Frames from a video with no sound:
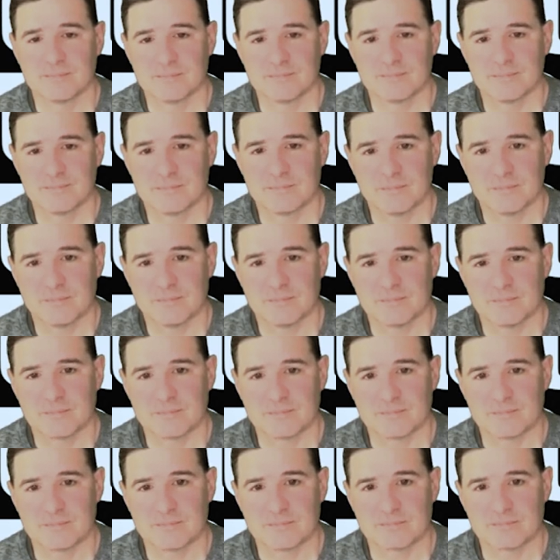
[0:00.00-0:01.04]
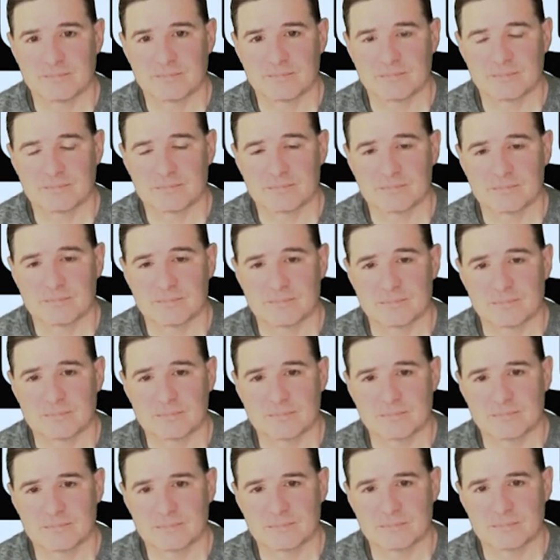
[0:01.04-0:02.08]

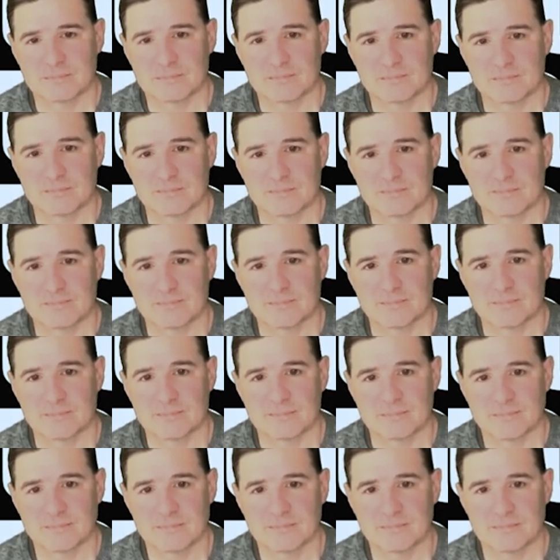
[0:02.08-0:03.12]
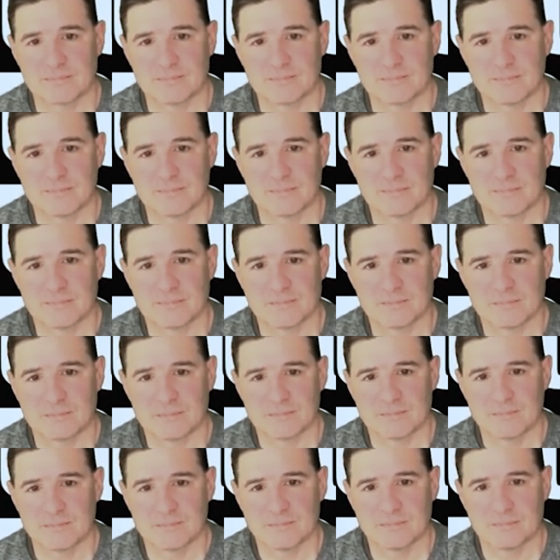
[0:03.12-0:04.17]

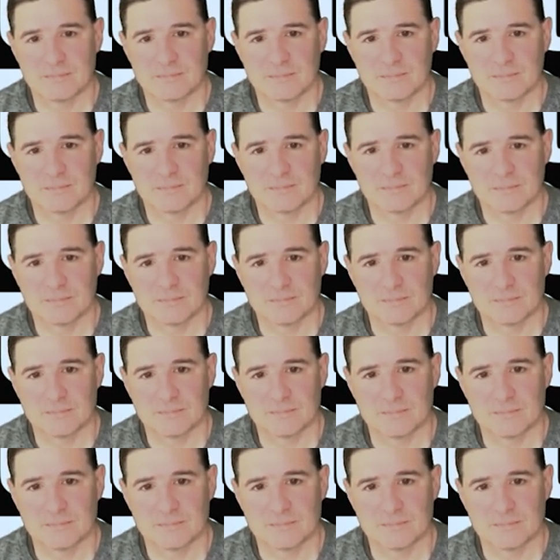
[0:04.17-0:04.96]
(silent)